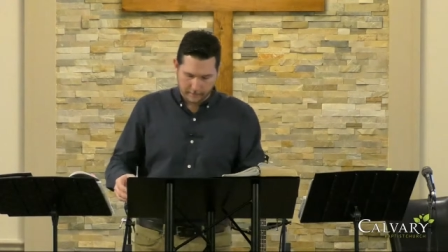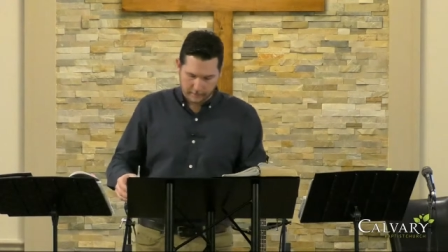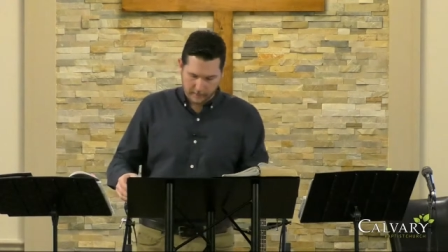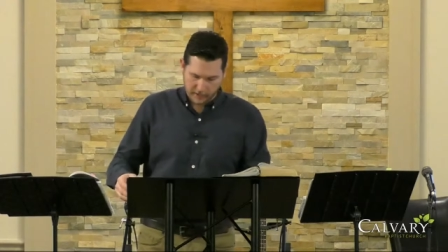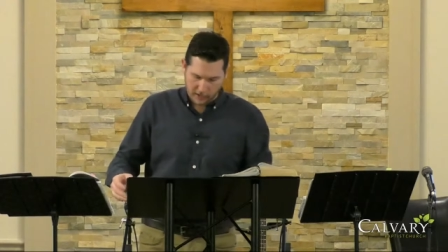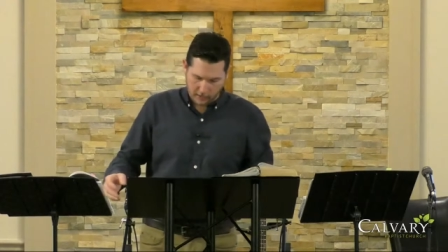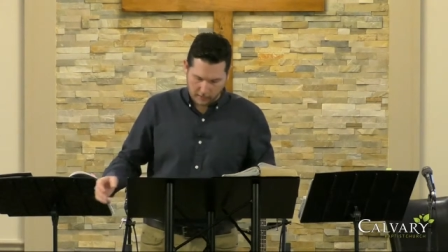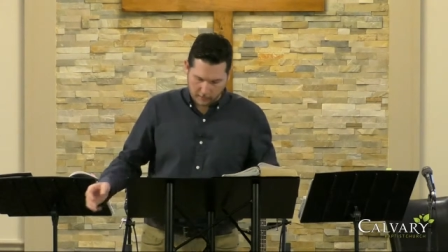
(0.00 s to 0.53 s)

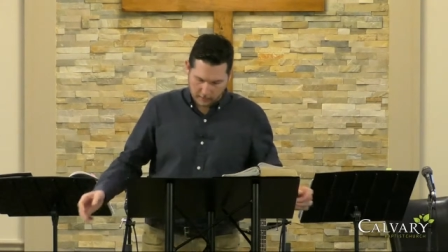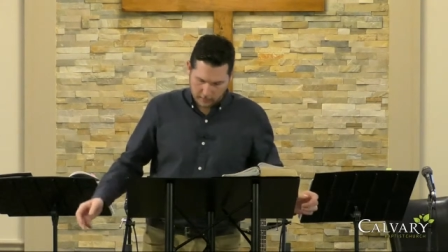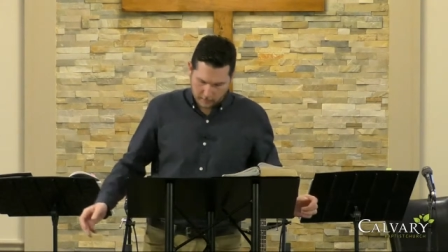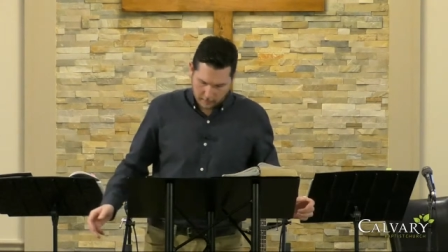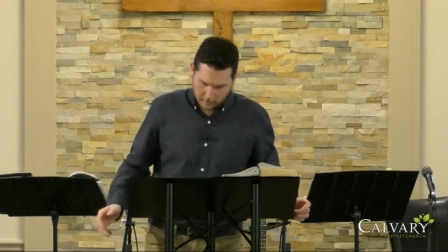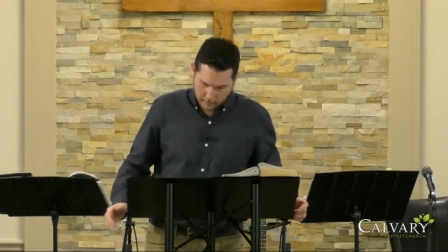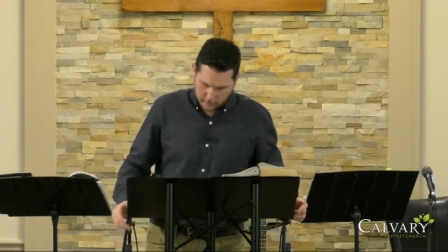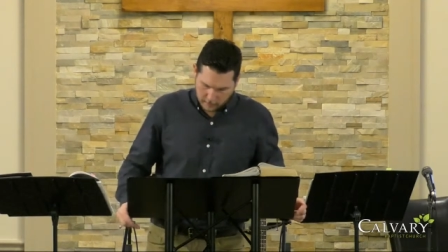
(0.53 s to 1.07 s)
So,
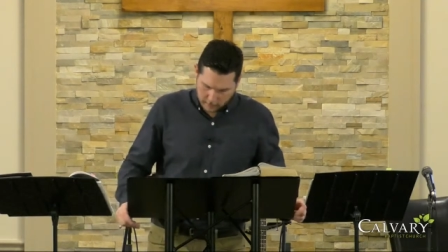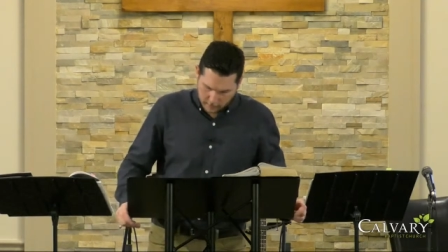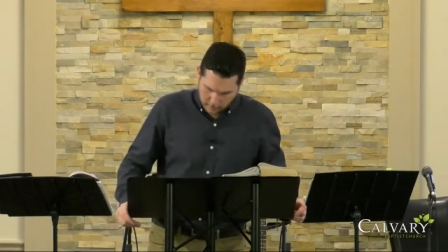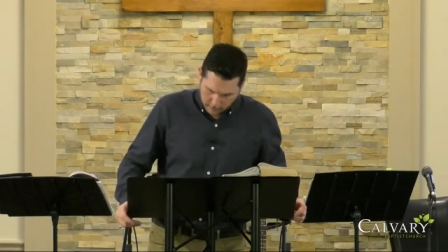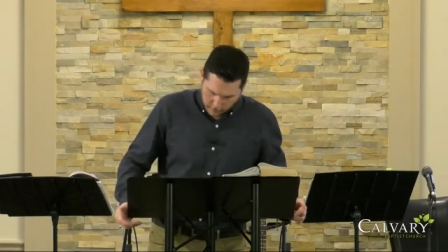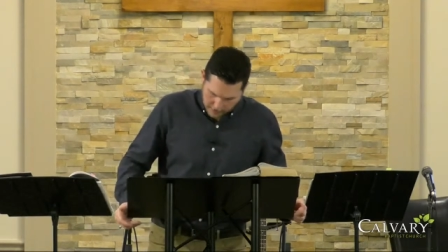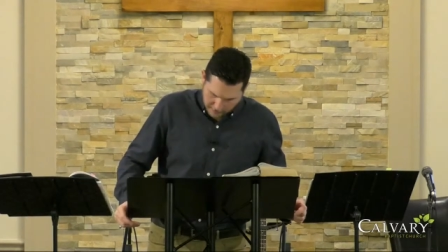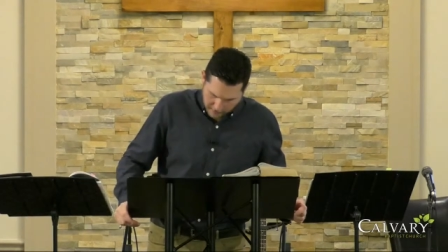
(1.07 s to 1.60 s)

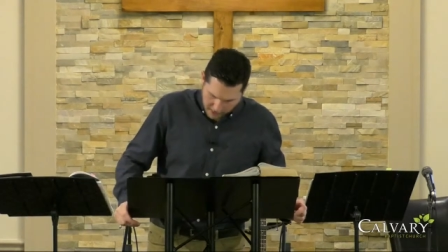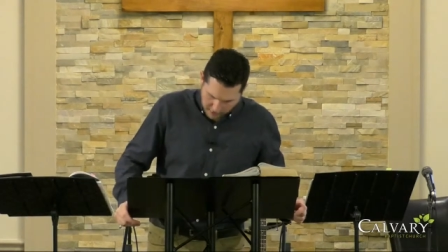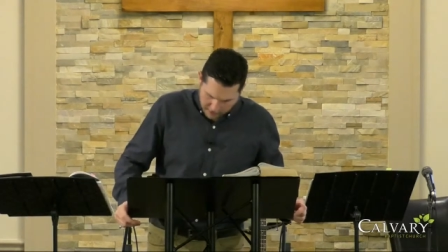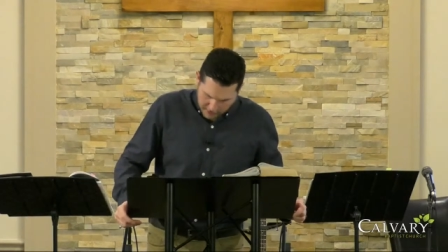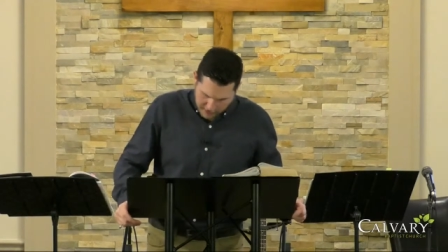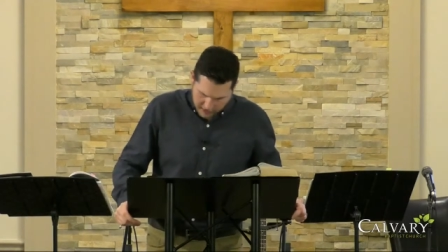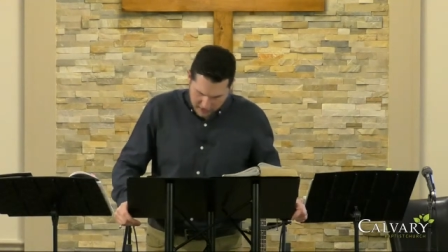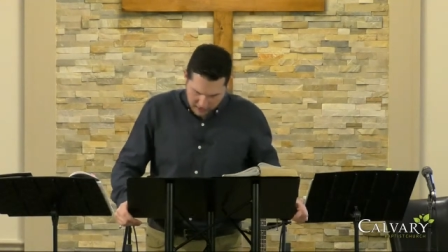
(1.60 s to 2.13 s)
we have an
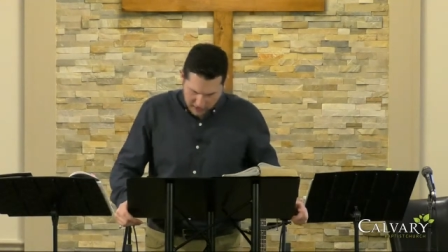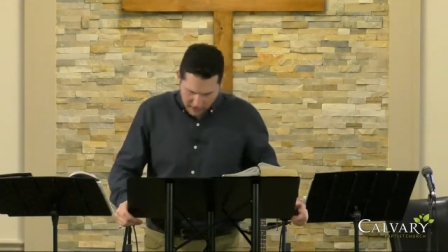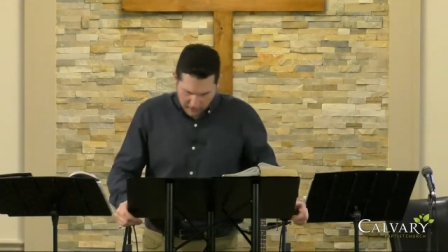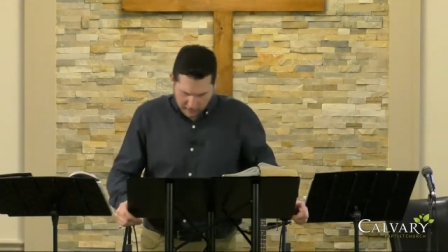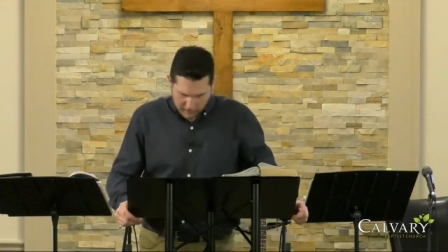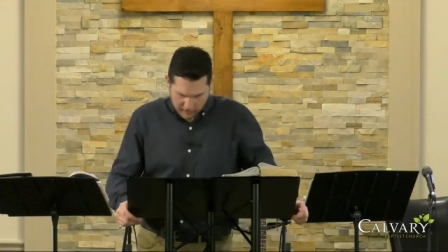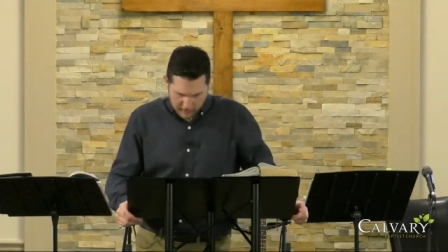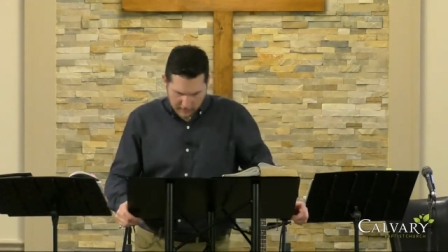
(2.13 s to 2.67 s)
obligation to
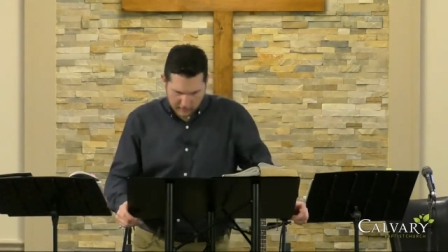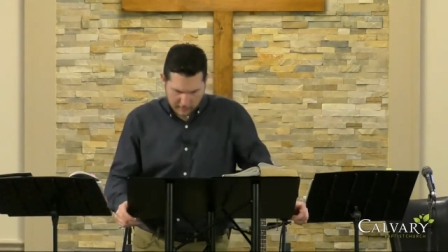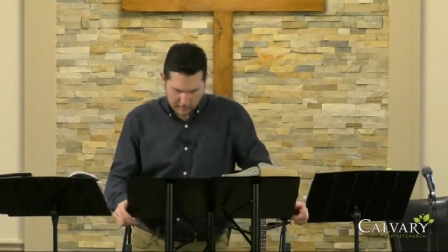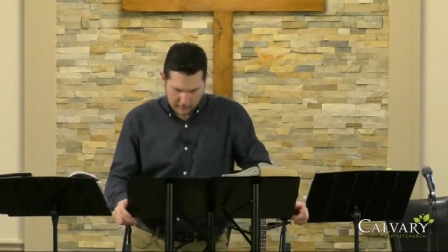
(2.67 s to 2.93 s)
others.